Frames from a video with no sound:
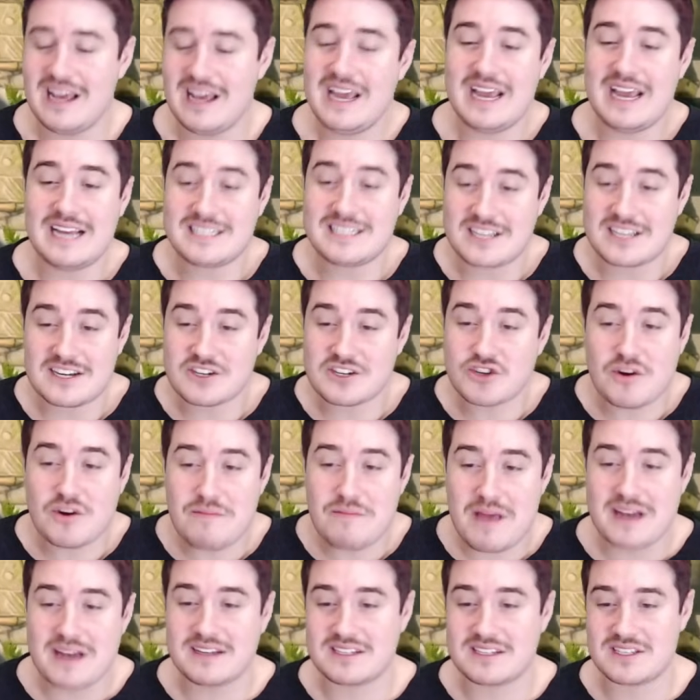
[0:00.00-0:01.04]
It's
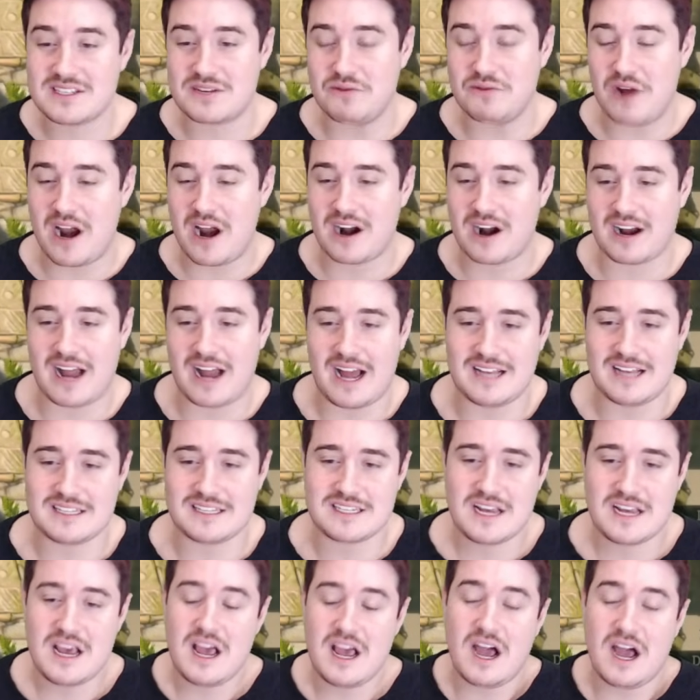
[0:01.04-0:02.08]
tremendously rare,
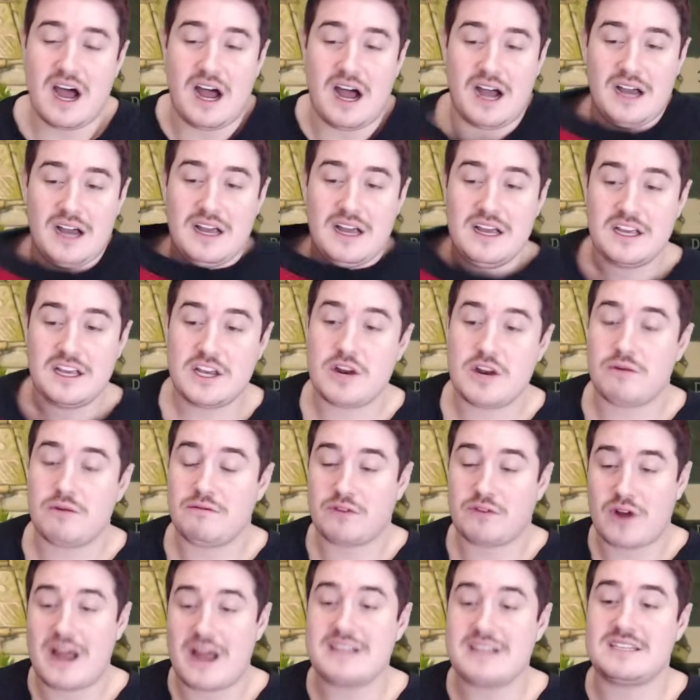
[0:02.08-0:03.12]
guys. Uh, you know,
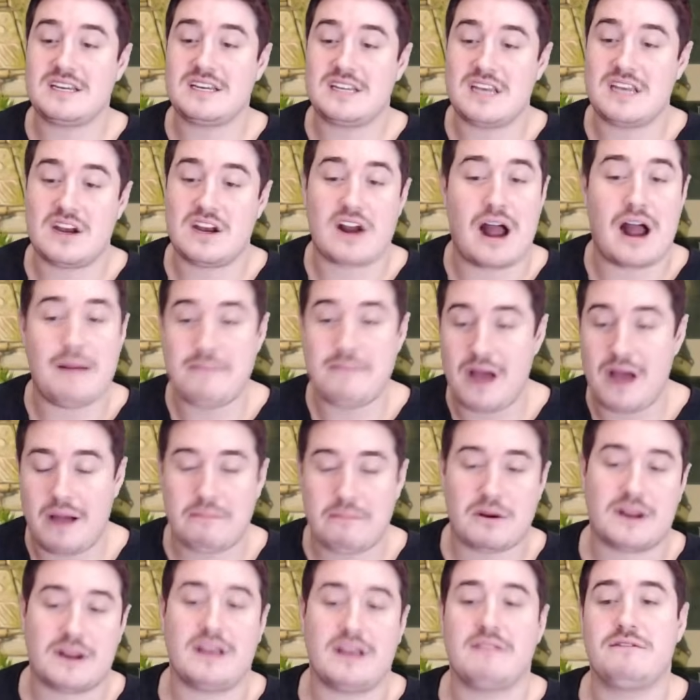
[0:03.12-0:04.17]
granted, here I'm not
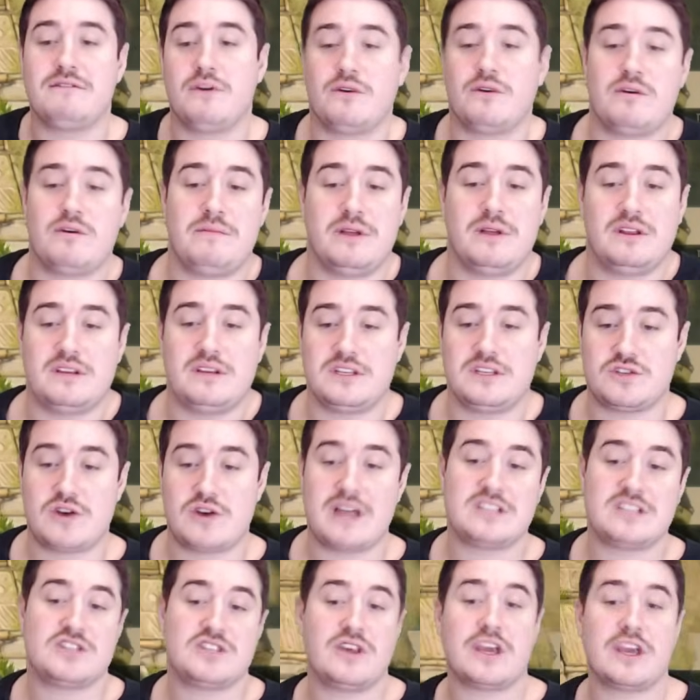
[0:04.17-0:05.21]
bringing vulnerabilities,
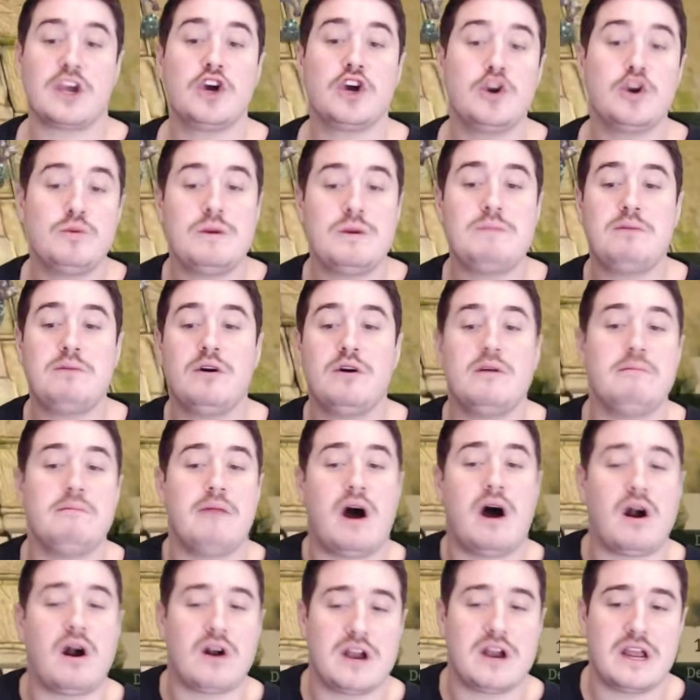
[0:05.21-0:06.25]
right? So like, could we put
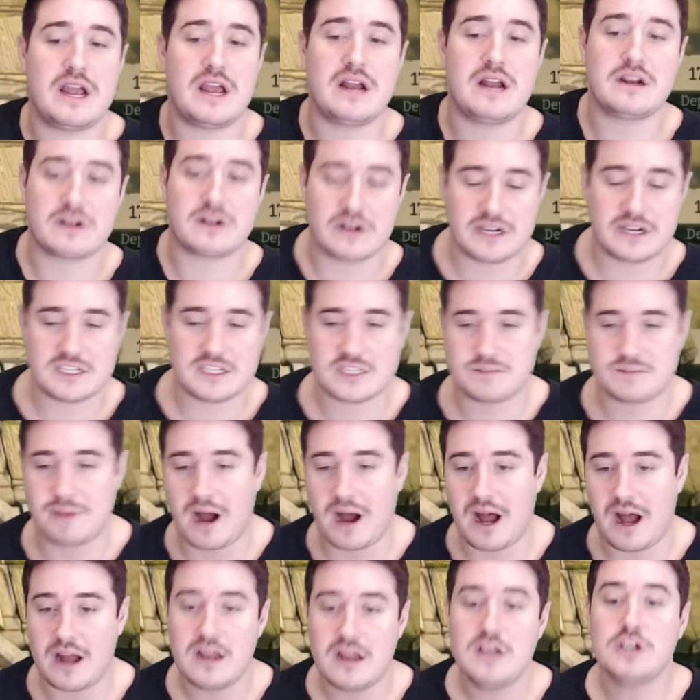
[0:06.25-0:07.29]
Mari in Greed's
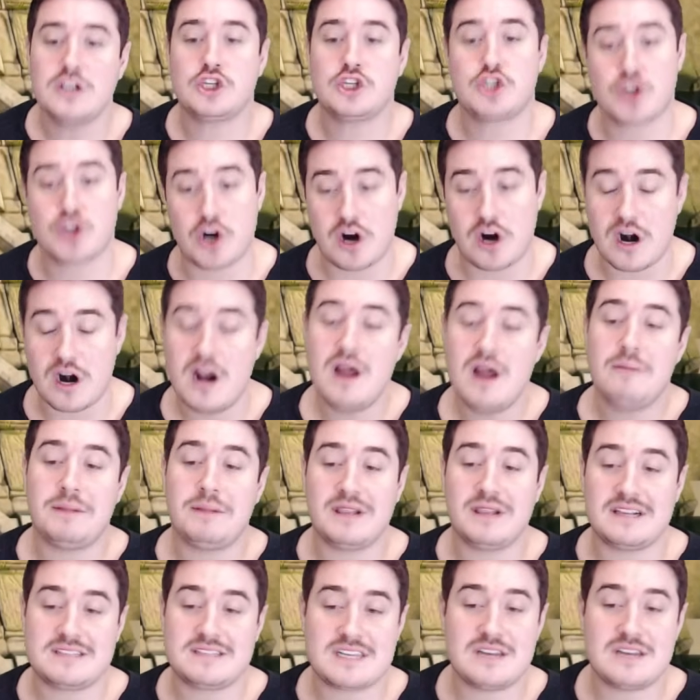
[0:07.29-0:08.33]
spot? Sure, but
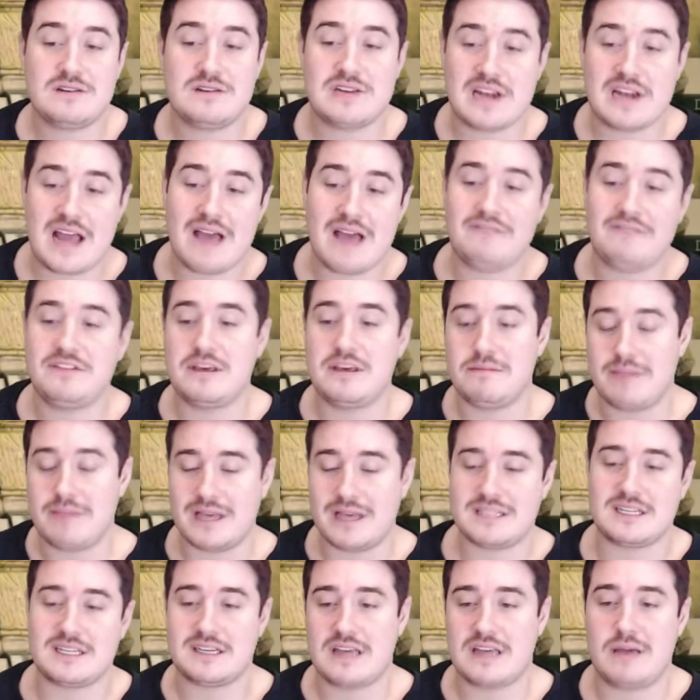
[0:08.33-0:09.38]
let's say you didn't have the
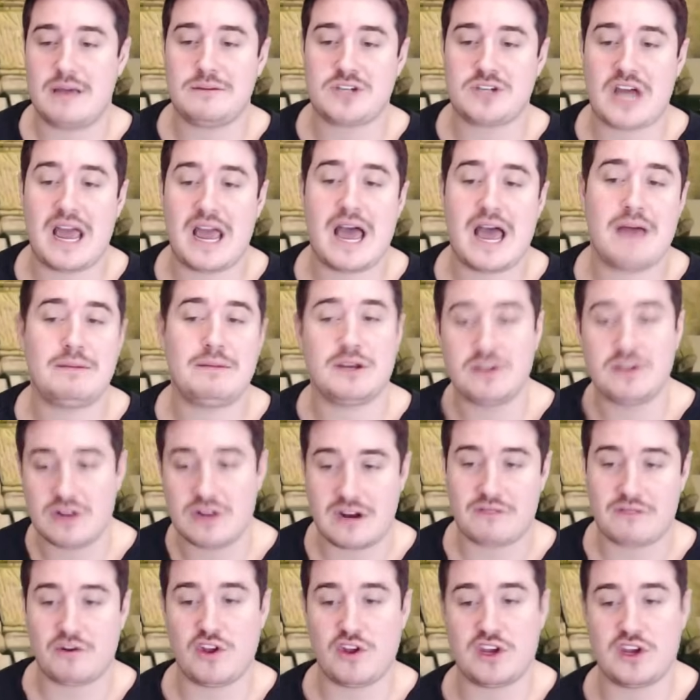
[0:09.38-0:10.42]
amazing damage I had, but you did
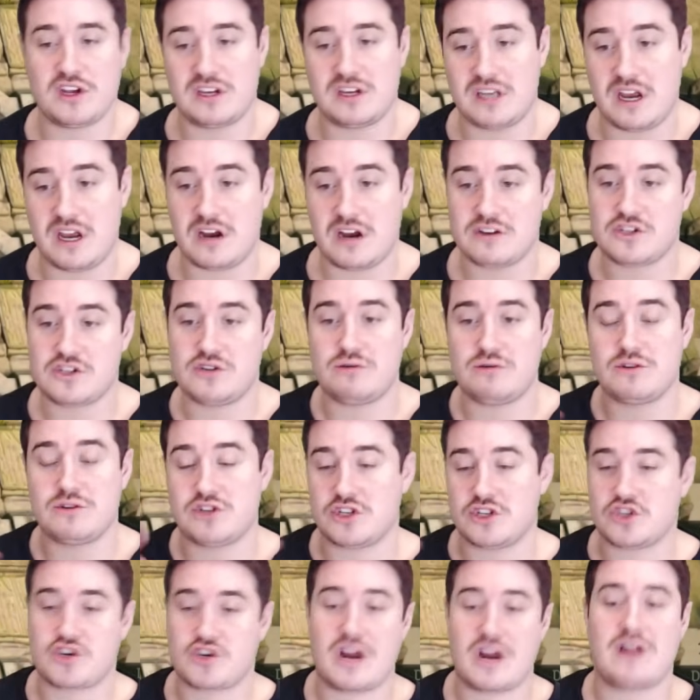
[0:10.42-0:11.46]
have really good gear, so you were
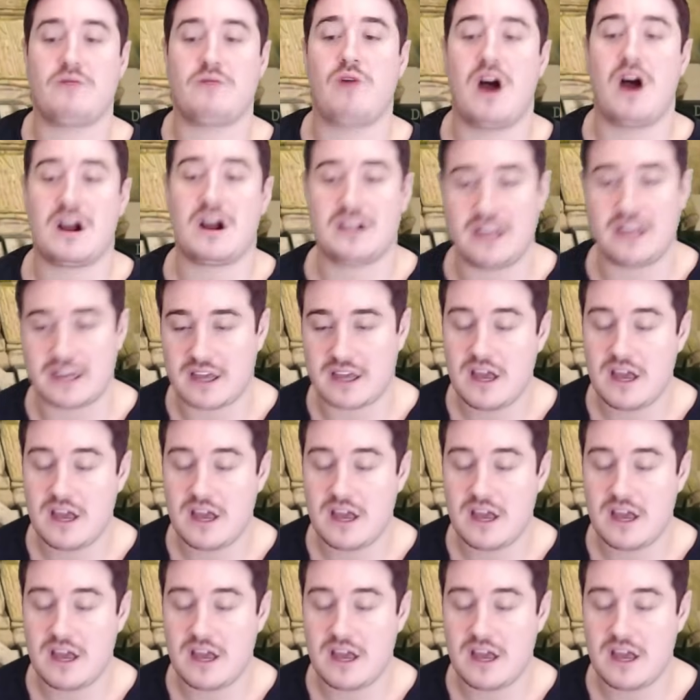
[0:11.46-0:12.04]
just trying to rock like